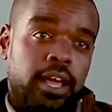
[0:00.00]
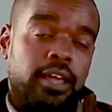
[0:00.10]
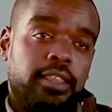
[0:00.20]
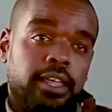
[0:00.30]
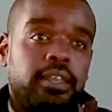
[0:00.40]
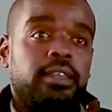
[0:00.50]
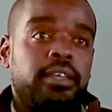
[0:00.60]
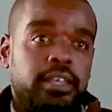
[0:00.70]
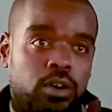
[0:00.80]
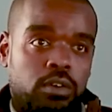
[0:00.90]
and then
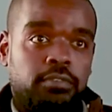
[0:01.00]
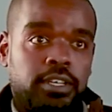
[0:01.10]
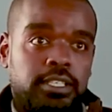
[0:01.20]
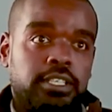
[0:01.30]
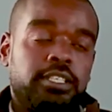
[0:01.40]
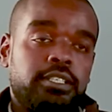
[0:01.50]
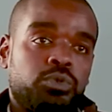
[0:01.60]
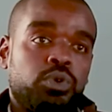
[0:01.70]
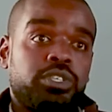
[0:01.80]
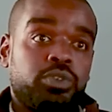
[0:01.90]
he converted it
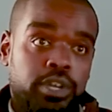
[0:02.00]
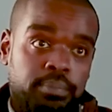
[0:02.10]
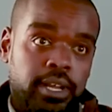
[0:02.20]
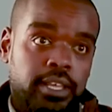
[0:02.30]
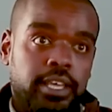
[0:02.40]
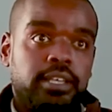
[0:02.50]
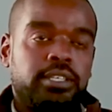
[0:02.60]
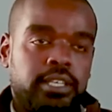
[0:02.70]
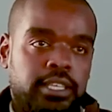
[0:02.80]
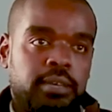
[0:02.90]
into a screenplay, then
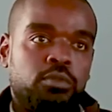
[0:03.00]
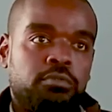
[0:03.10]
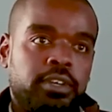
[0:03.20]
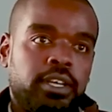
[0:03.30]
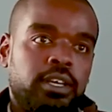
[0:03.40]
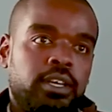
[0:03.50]
did the movie